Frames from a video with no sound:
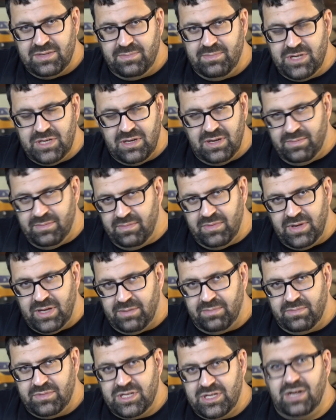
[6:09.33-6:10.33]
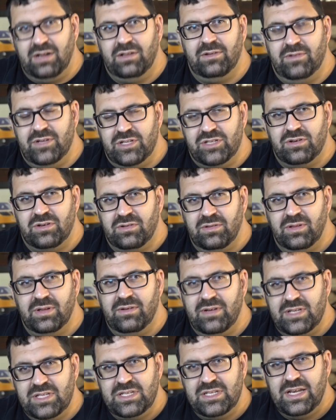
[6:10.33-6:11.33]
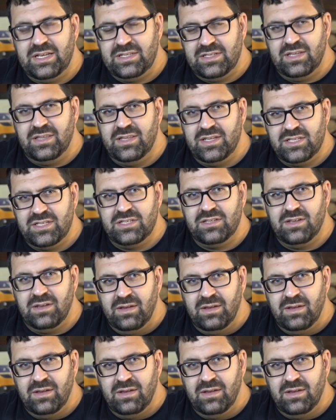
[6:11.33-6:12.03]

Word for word: a tolerance or clearance test. And this